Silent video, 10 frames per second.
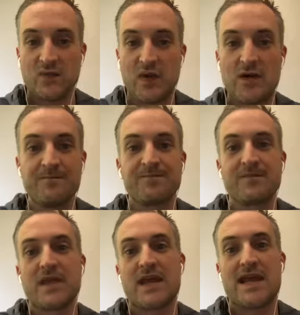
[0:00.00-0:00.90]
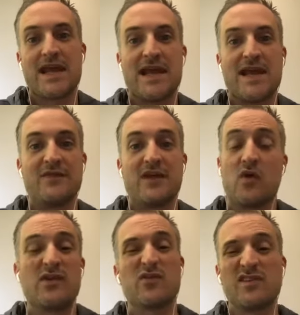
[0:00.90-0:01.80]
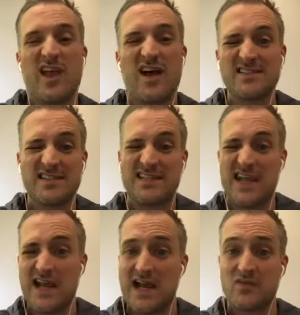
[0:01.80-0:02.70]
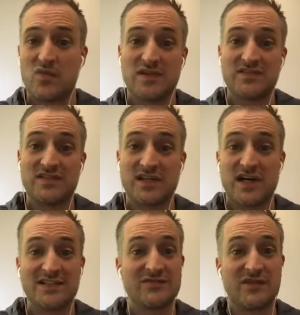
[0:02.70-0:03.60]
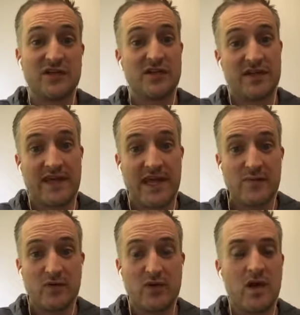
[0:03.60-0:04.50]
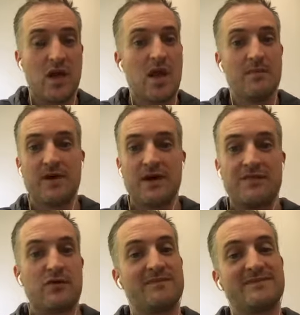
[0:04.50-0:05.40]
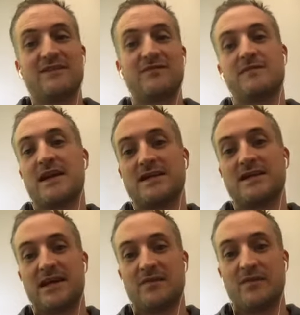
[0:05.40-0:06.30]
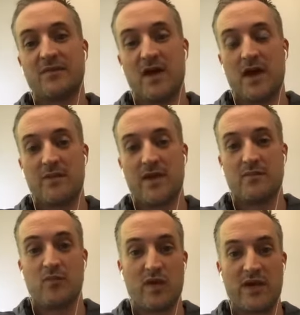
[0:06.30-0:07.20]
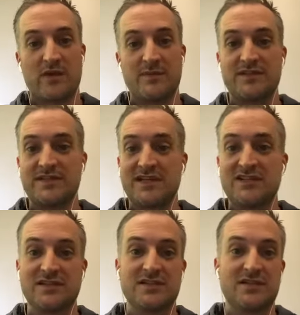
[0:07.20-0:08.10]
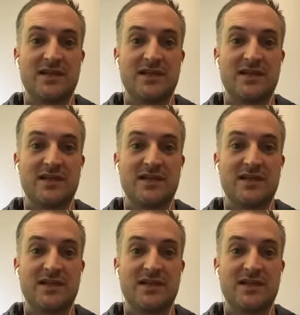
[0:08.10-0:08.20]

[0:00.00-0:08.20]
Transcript: well. And the only real loss that they had was the cost of good on the cable, but they're definitely making that up in brand reputation